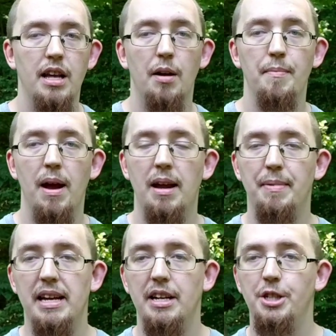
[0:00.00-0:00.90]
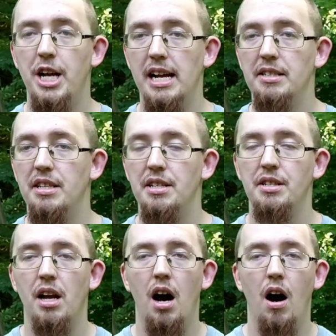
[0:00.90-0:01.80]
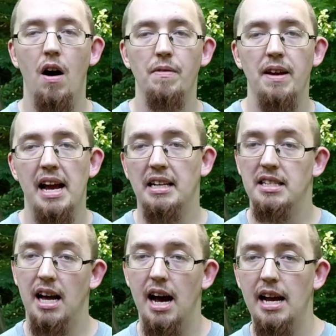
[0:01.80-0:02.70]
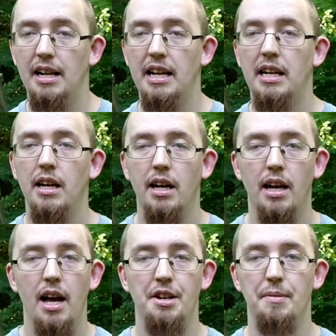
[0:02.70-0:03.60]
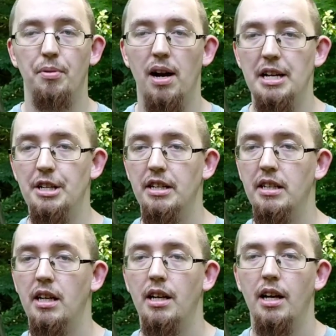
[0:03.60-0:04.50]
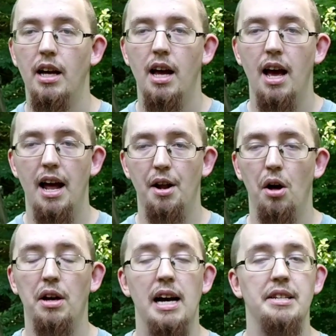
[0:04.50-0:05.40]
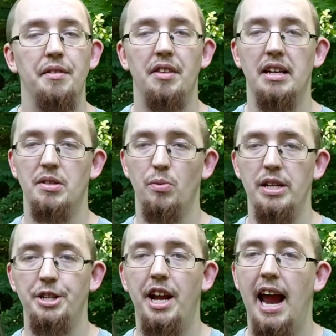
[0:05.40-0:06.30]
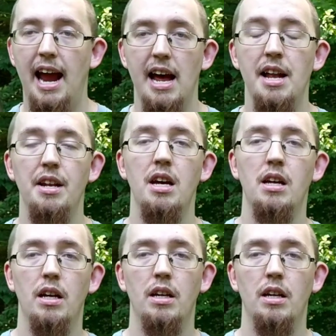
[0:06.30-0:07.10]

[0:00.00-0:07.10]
there may be chances of anxiety and depression and all kinds of things which can